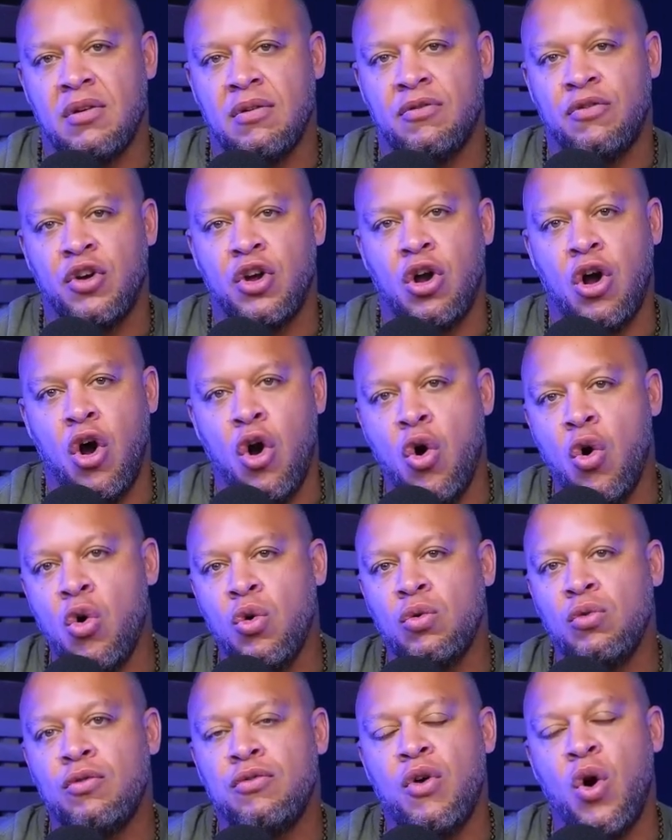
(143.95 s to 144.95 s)
for your
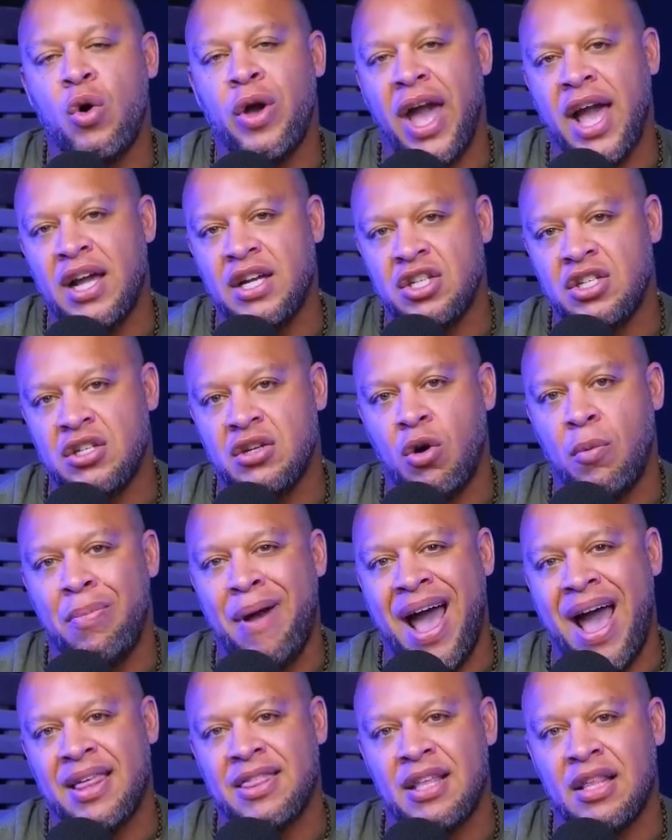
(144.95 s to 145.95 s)
own vocation or
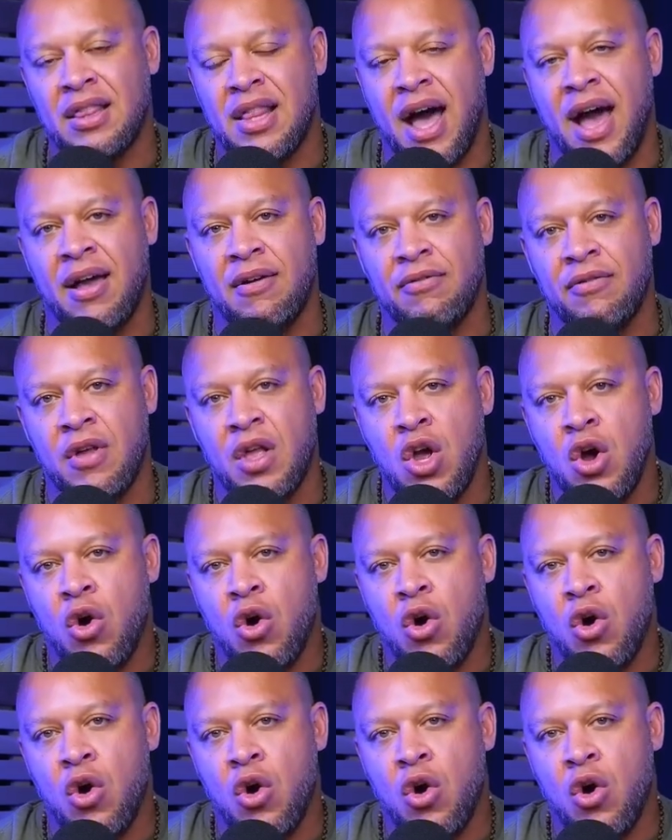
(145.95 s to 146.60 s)
path in life